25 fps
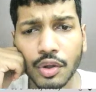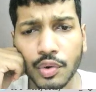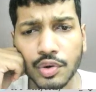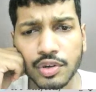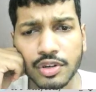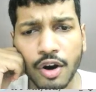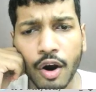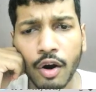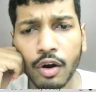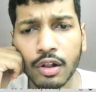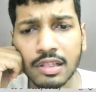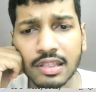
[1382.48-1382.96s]

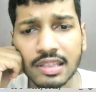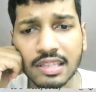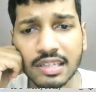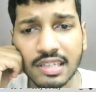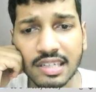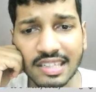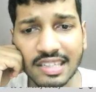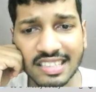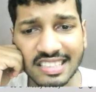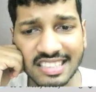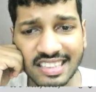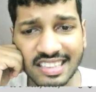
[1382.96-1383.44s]
all the
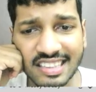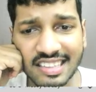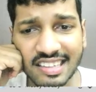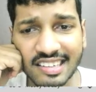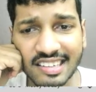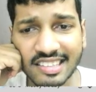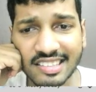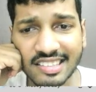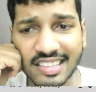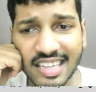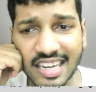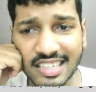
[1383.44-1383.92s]

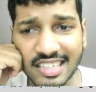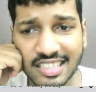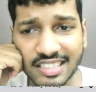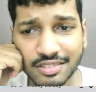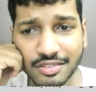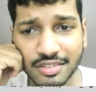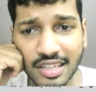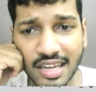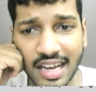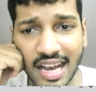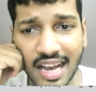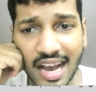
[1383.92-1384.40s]
stationery that do
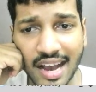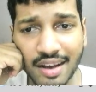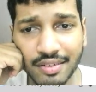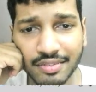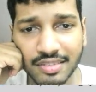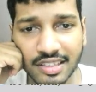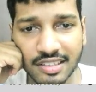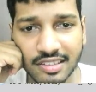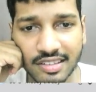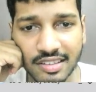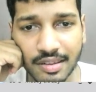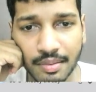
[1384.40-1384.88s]
they have,
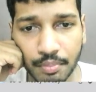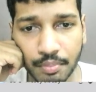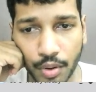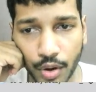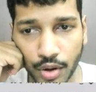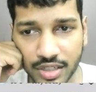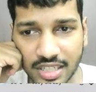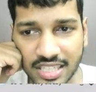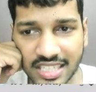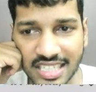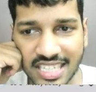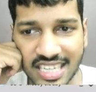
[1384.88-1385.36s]
this is a
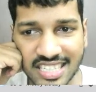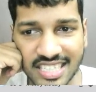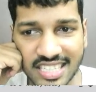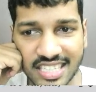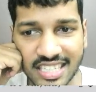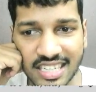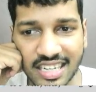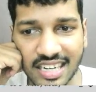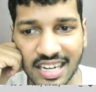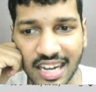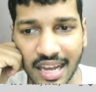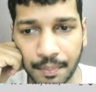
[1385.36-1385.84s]
broader
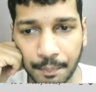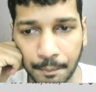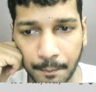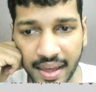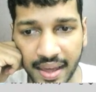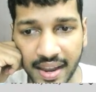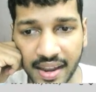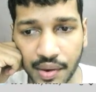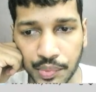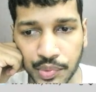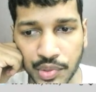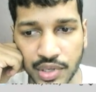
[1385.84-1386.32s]
category like
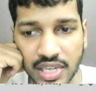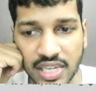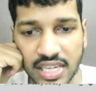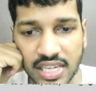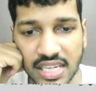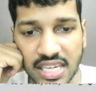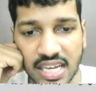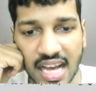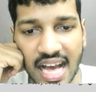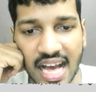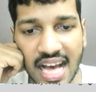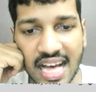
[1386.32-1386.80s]
pen,
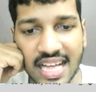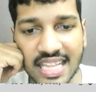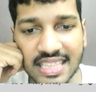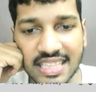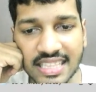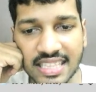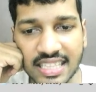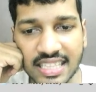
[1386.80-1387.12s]
and